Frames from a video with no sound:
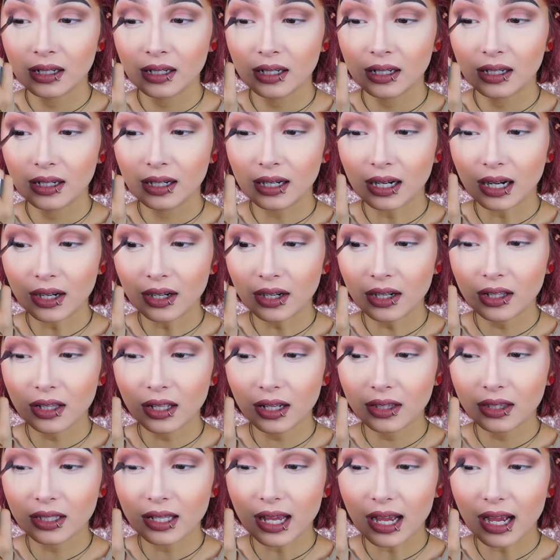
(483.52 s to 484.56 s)
And kind of
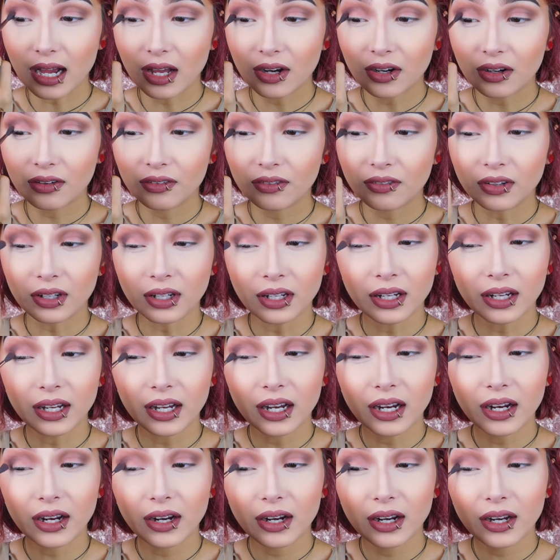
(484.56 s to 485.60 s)
like the outer V
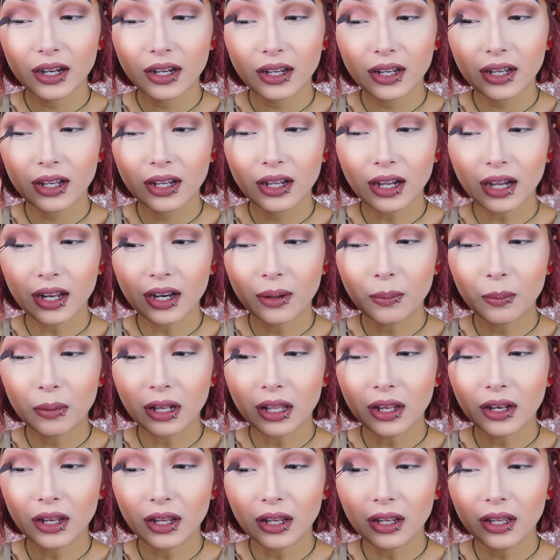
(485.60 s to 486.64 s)
area, and kind of
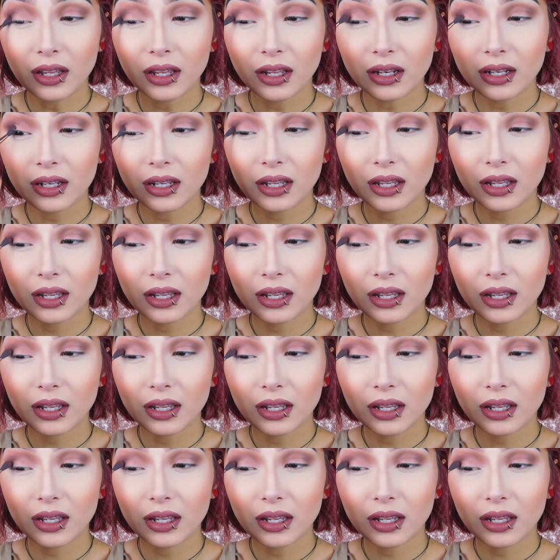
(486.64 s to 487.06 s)
blending it